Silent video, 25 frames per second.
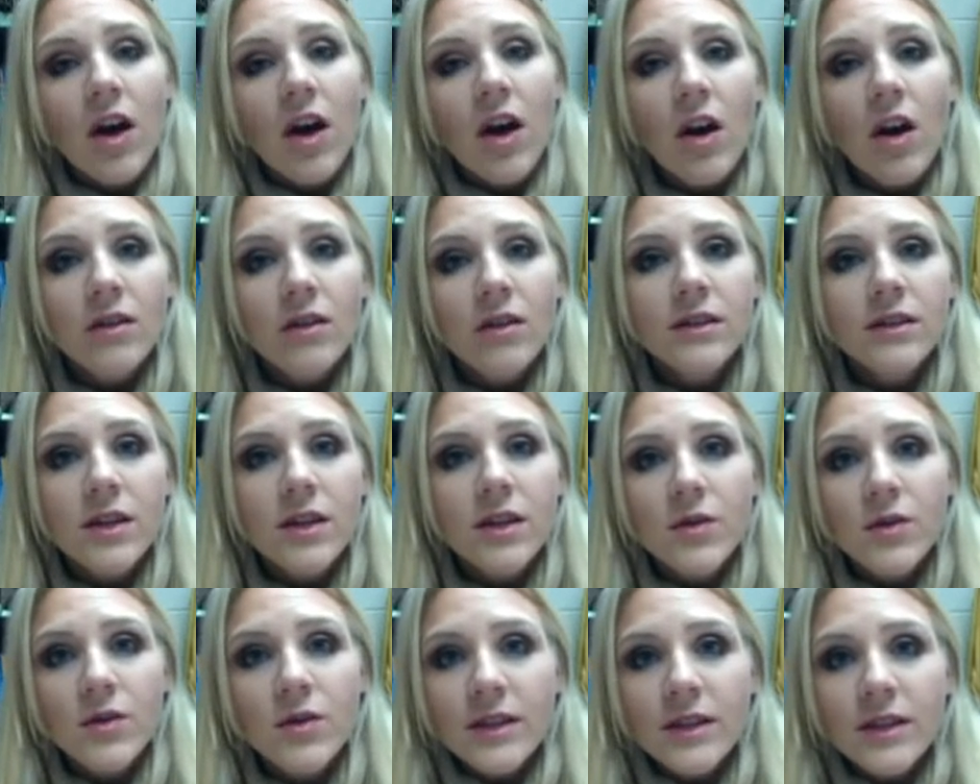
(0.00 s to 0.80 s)

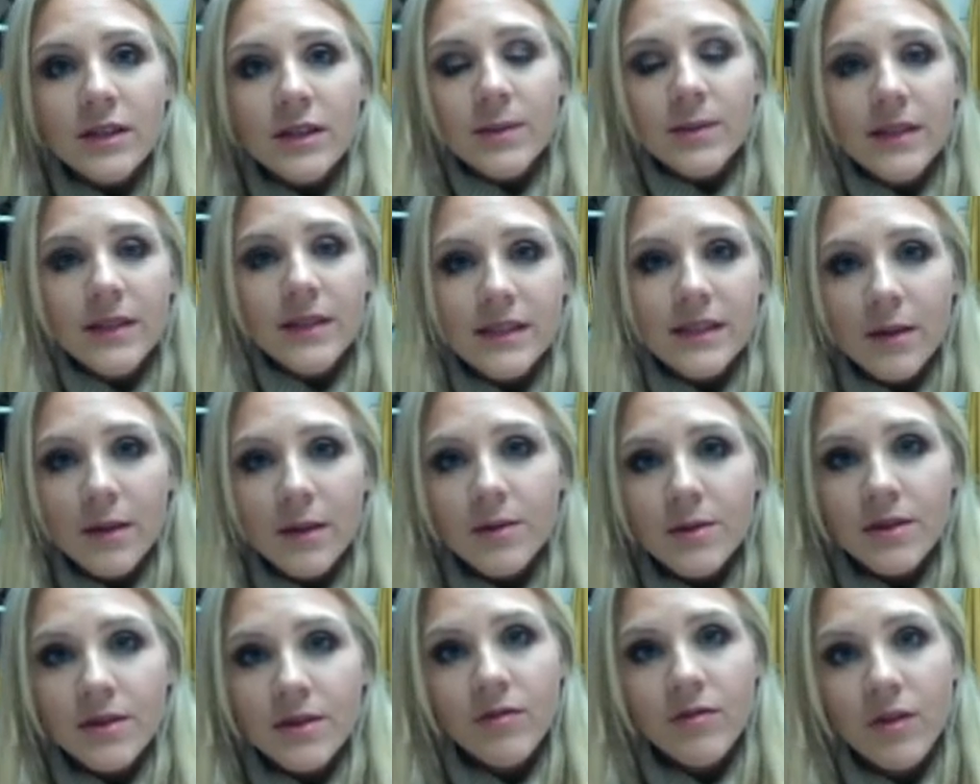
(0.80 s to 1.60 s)
also going to be the
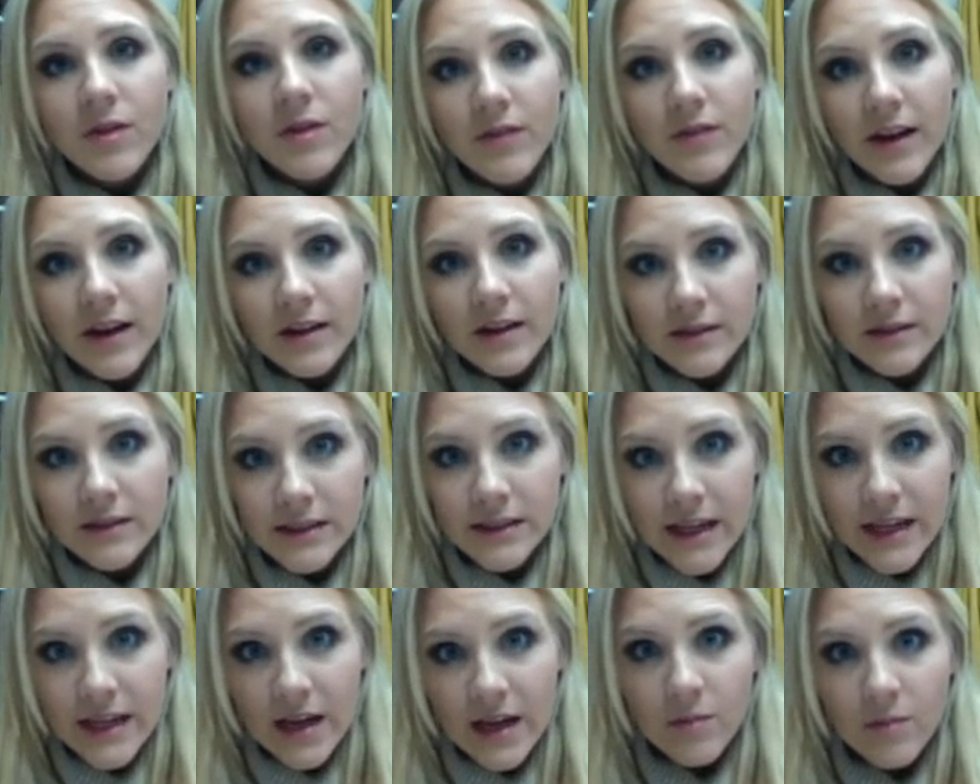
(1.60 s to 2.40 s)
subject for your final
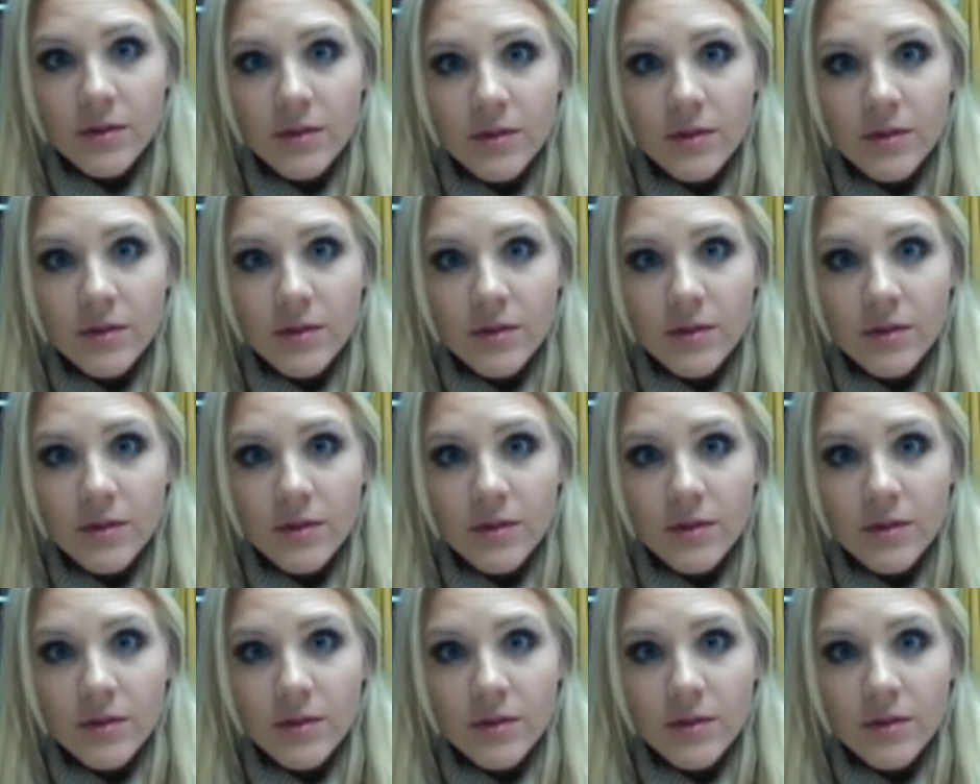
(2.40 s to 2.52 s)
exam,